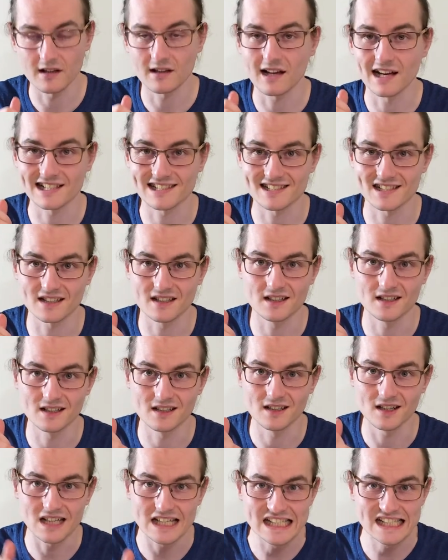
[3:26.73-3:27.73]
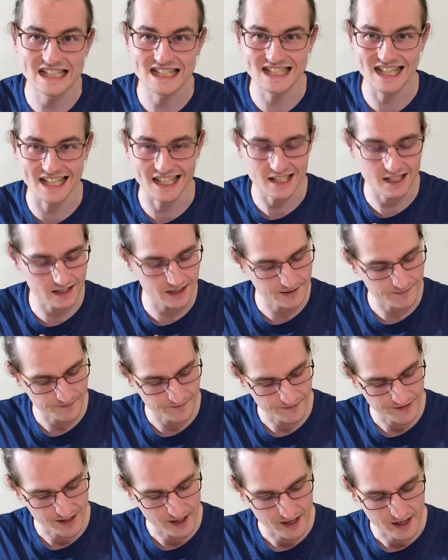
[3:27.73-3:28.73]
as a heat sink,
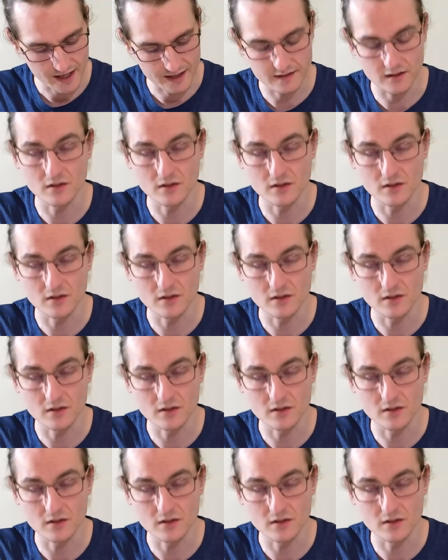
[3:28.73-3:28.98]
and